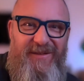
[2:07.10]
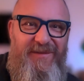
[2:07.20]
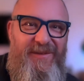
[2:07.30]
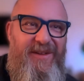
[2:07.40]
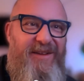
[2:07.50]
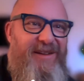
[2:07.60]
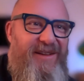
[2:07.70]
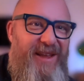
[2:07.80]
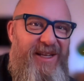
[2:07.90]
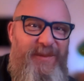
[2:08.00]
of
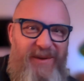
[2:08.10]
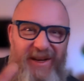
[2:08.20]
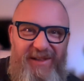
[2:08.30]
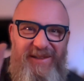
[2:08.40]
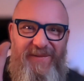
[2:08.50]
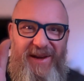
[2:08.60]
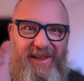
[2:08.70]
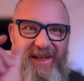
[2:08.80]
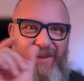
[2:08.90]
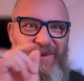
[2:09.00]
things, because if
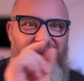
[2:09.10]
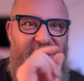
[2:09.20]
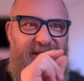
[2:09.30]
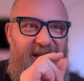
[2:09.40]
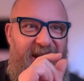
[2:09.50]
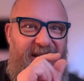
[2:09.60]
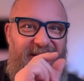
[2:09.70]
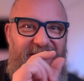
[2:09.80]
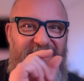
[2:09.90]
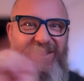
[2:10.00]
anything in the middle of that
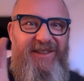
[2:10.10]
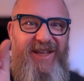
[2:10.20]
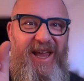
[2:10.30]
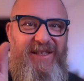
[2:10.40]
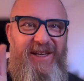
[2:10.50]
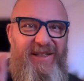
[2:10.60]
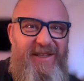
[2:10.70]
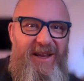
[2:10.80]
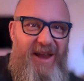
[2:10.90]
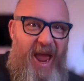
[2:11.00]
chain
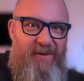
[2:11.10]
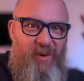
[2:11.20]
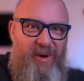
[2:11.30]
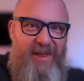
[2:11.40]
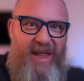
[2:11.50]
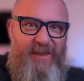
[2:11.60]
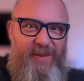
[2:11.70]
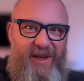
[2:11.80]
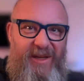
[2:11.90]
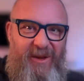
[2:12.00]
changes, everywhere that's
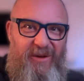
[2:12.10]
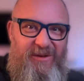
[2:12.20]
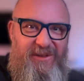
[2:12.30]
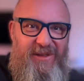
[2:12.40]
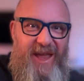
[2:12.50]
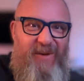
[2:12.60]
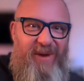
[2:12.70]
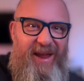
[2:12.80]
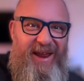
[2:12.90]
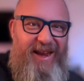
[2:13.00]
being used that
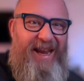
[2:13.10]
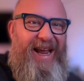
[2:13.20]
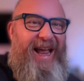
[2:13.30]
way,